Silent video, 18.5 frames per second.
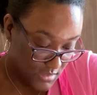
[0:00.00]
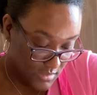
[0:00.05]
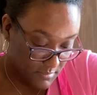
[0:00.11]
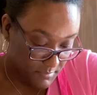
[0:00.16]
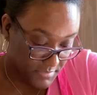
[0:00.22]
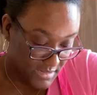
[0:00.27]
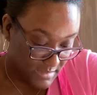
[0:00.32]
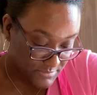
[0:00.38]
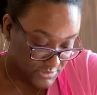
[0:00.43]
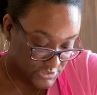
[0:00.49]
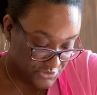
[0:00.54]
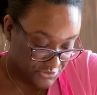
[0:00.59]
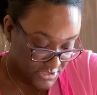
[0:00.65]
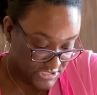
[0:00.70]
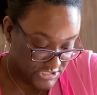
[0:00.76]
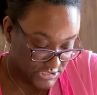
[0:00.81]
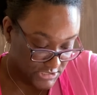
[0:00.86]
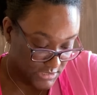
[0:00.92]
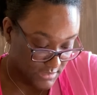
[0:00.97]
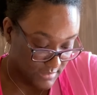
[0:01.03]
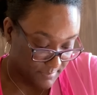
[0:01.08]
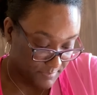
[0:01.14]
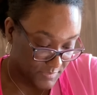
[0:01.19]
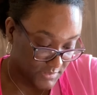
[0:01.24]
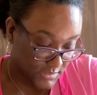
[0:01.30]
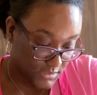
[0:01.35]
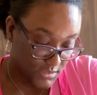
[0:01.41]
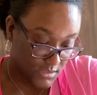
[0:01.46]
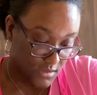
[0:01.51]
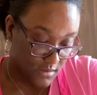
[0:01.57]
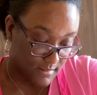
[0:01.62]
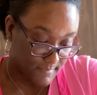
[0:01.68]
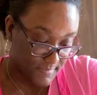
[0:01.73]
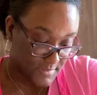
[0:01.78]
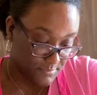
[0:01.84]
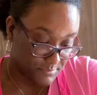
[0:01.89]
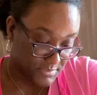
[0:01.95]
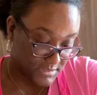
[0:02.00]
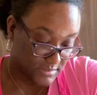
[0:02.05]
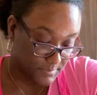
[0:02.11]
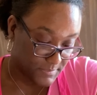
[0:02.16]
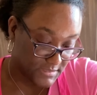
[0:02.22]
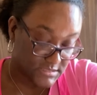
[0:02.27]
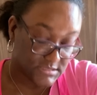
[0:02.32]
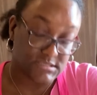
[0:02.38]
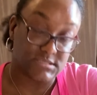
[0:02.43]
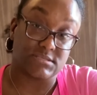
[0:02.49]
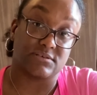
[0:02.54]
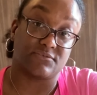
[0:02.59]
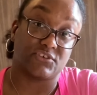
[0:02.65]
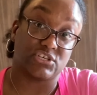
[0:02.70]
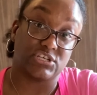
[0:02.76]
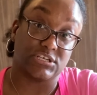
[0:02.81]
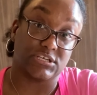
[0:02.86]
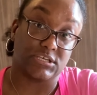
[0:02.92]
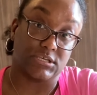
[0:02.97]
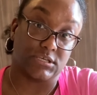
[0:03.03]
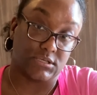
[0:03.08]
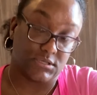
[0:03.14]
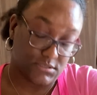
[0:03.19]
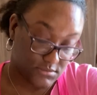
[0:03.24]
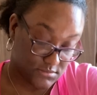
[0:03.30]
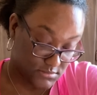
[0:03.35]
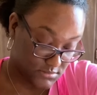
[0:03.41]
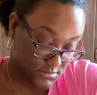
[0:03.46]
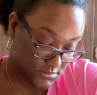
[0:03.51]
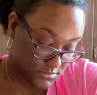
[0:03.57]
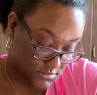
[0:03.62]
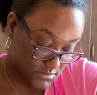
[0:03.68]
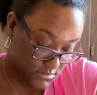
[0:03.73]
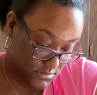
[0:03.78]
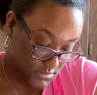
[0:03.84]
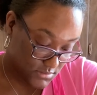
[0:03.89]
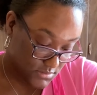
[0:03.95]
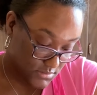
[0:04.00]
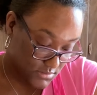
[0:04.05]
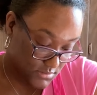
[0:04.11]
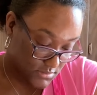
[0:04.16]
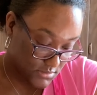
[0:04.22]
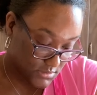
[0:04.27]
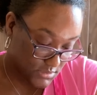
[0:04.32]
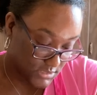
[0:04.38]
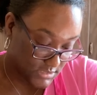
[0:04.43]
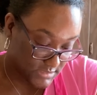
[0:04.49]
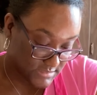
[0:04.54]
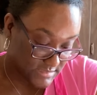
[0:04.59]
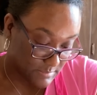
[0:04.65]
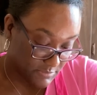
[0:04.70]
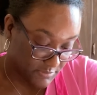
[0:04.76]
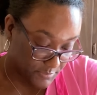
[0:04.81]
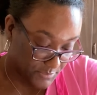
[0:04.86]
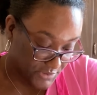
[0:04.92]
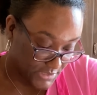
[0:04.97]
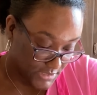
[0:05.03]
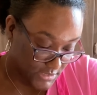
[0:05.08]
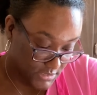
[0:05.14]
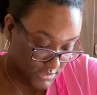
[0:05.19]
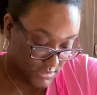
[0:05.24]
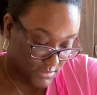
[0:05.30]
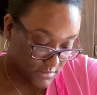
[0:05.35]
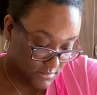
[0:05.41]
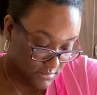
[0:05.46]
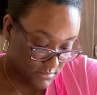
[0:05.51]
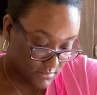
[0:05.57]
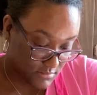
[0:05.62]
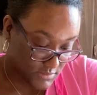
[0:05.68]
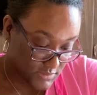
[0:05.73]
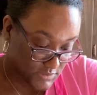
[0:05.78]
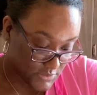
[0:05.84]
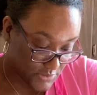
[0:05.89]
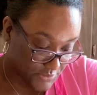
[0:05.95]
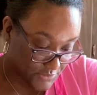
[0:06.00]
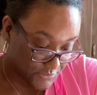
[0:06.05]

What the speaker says: but I'm just crushing up the big pieces of cookie because some are big. So